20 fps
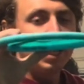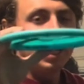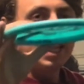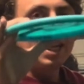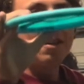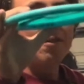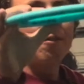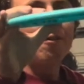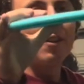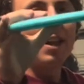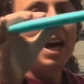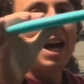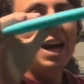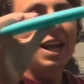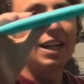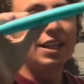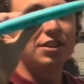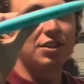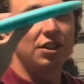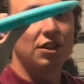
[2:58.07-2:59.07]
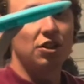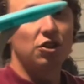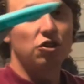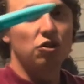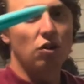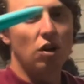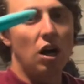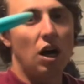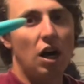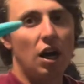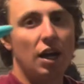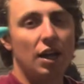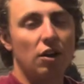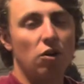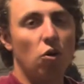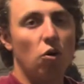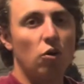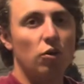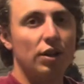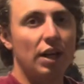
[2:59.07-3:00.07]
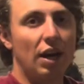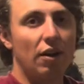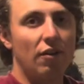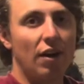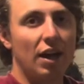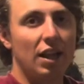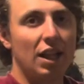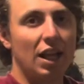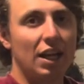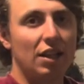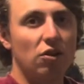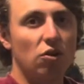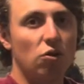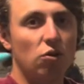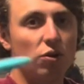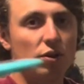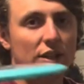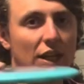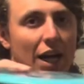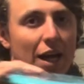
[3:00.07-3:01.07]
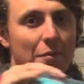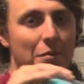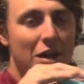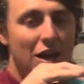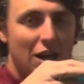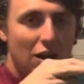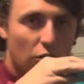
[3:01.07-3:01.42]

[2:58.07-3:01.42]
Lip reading: Hit it flat, it's going to draw and hold that right line the whole time.